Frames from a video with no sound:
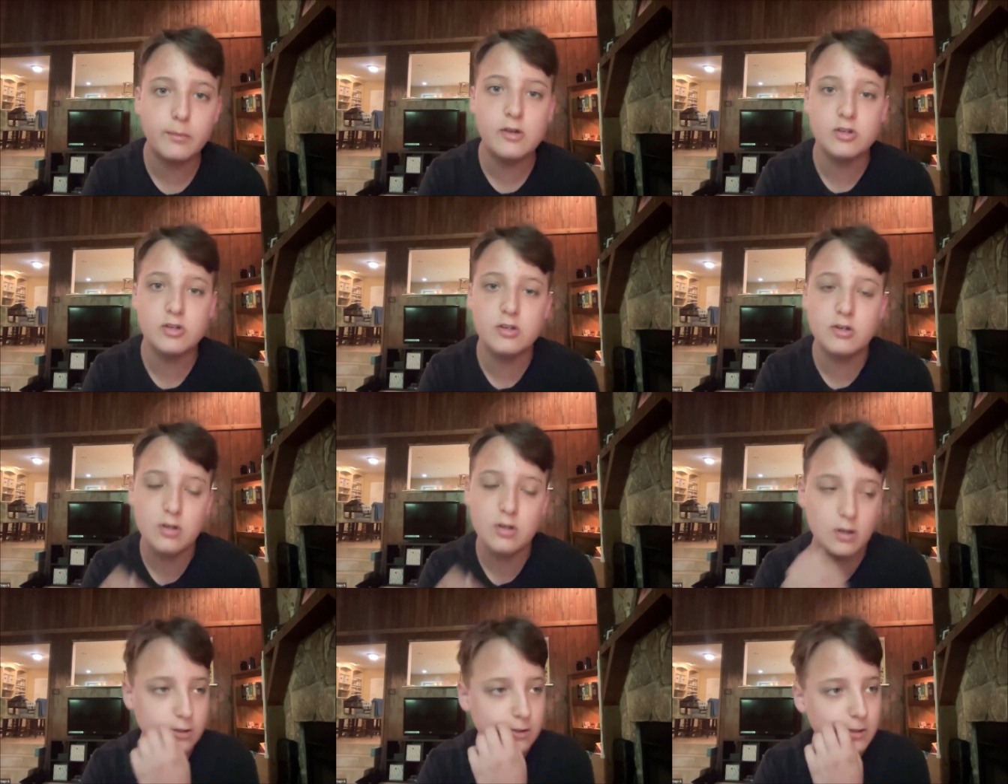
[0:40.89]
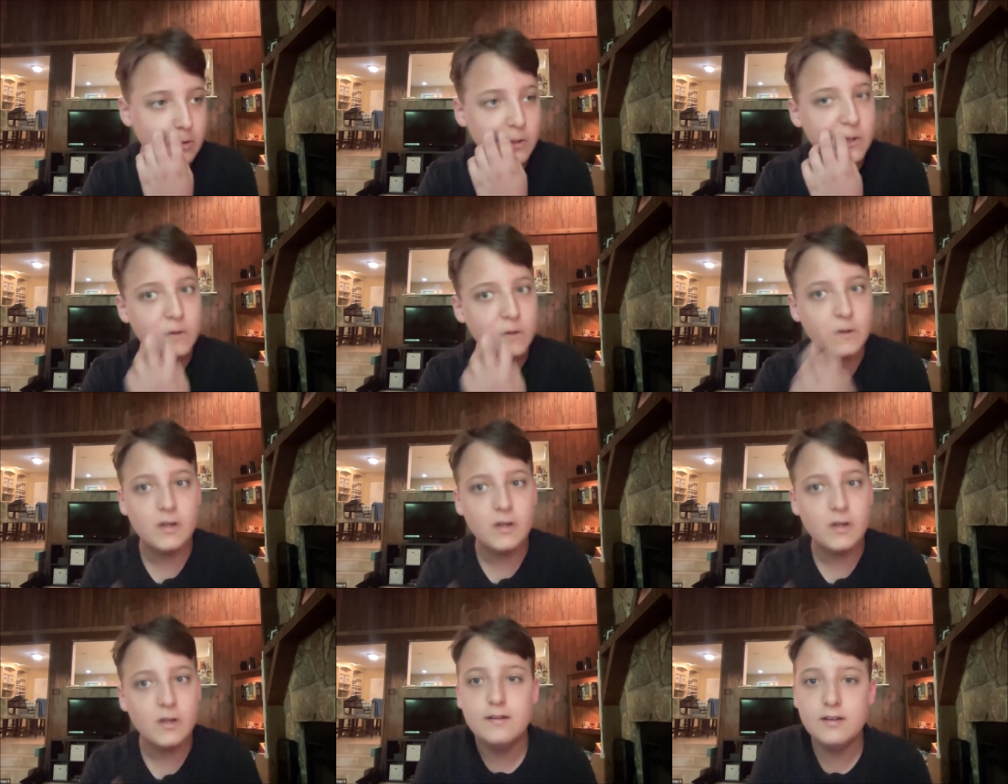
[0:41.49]
information,
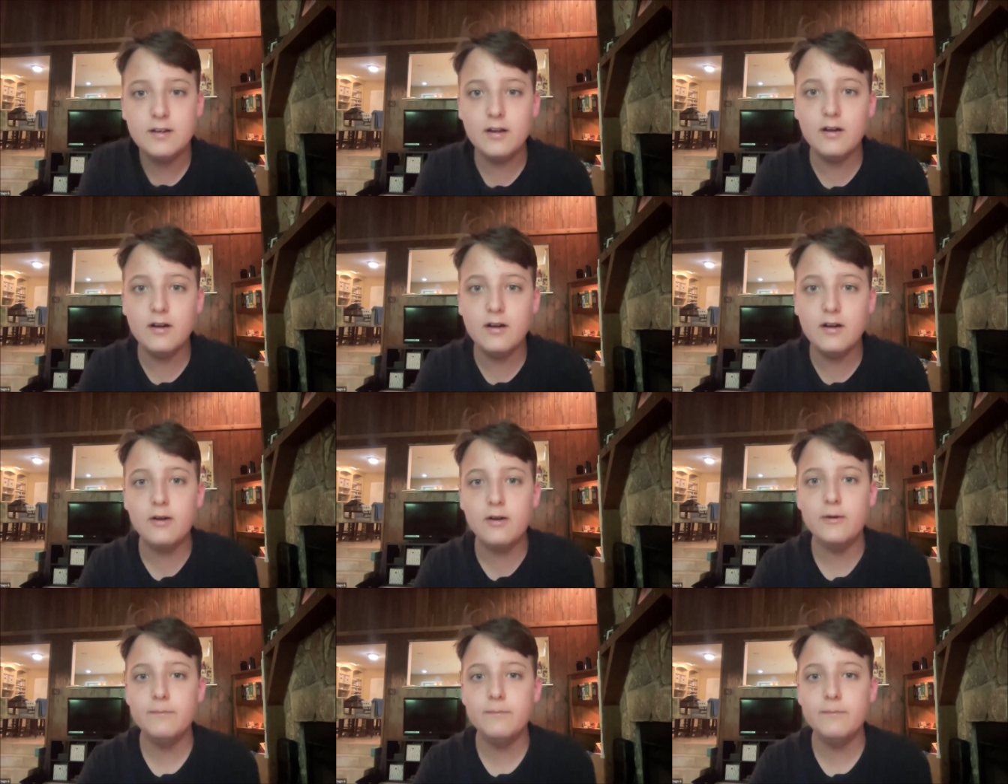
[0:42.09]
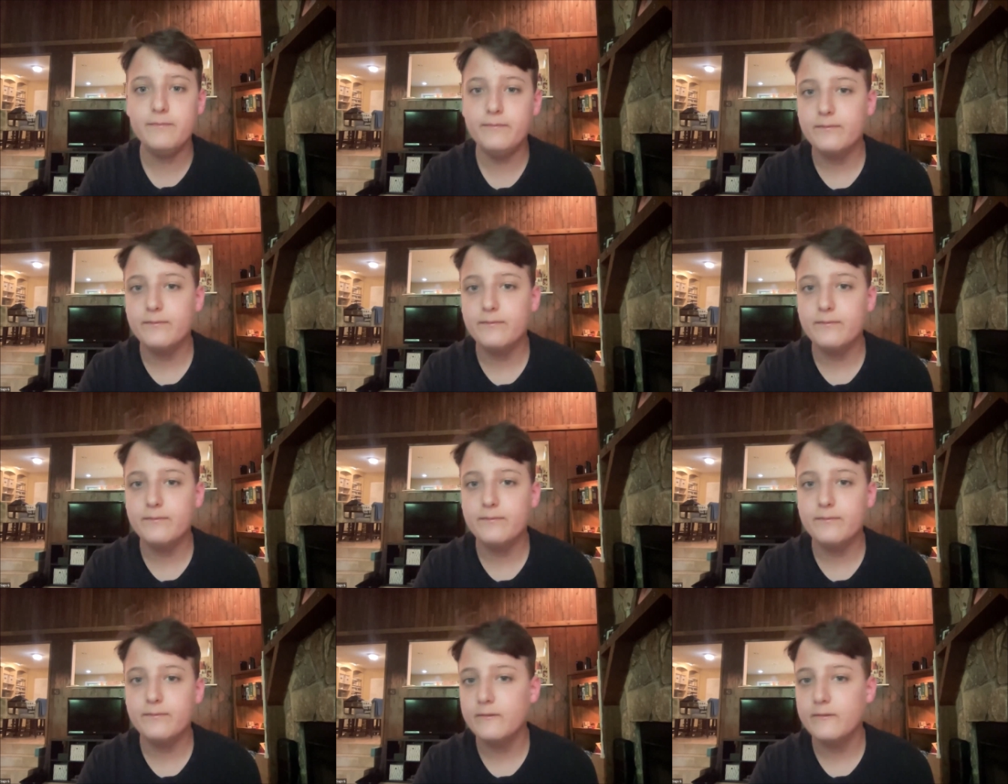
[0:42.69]
if